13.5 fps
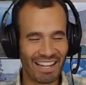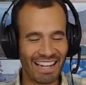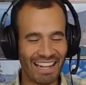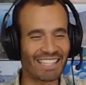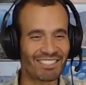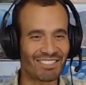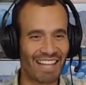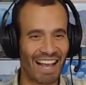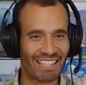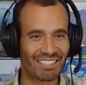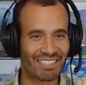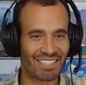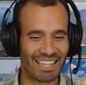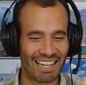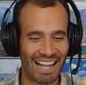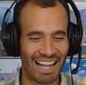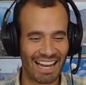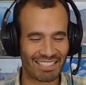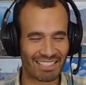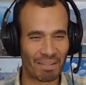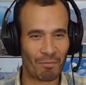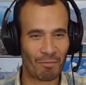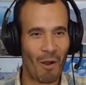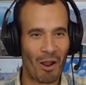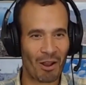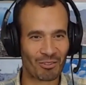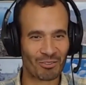insights and asking them
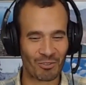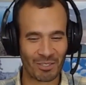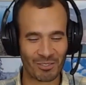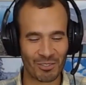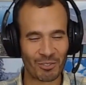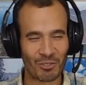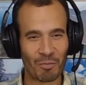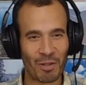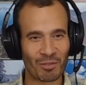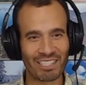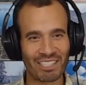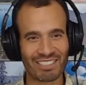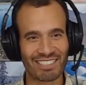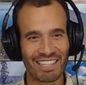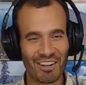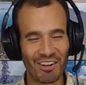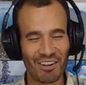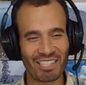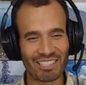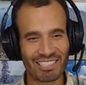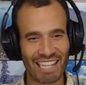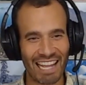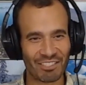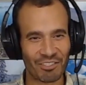questions. So it's good to be on this side